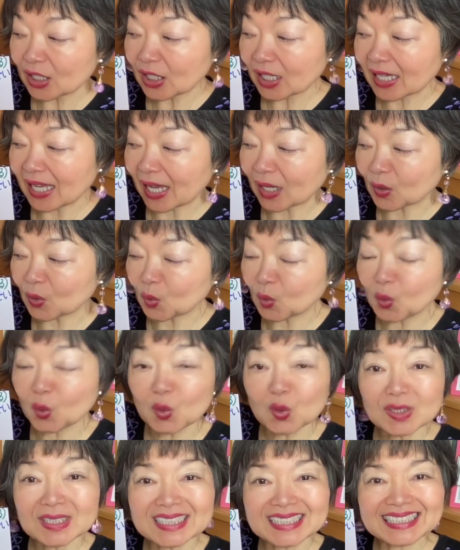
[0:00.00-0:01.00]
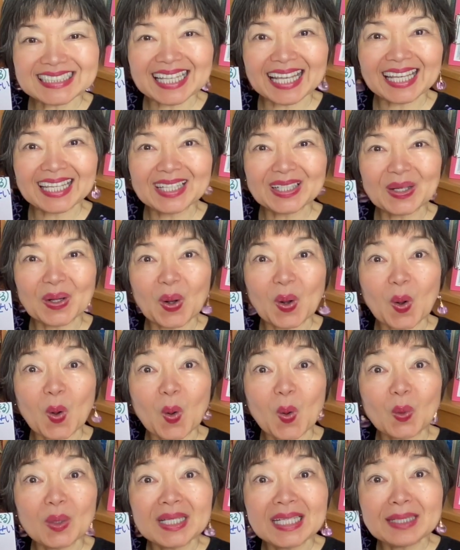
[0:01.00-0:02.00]
Gakusei.
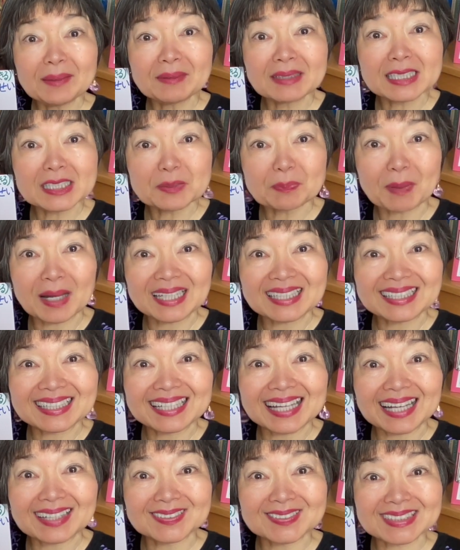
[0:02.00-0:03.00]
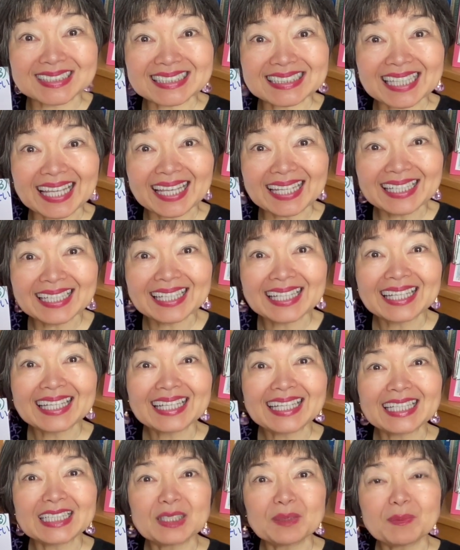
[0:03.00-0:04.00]
Only this part. Gakusei,
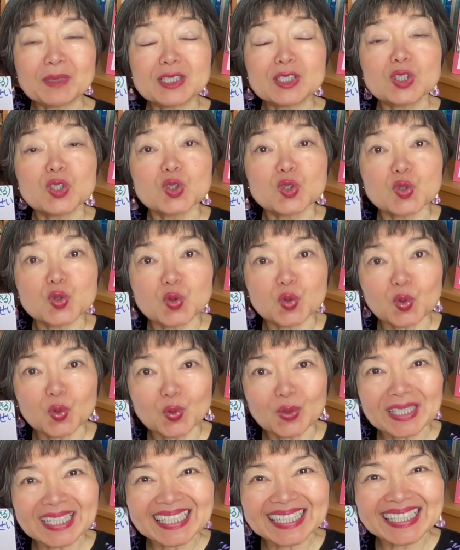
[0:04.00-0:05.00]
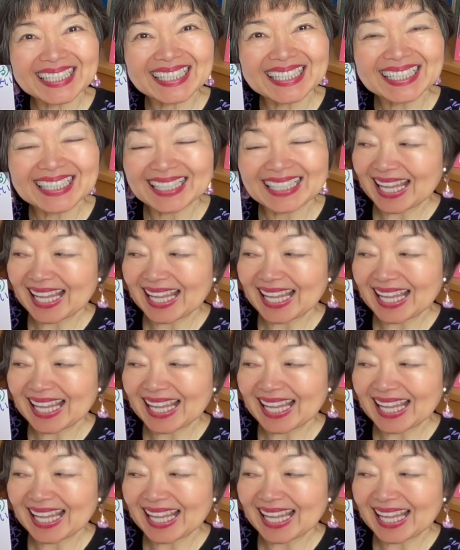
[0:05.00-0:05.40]
it means student.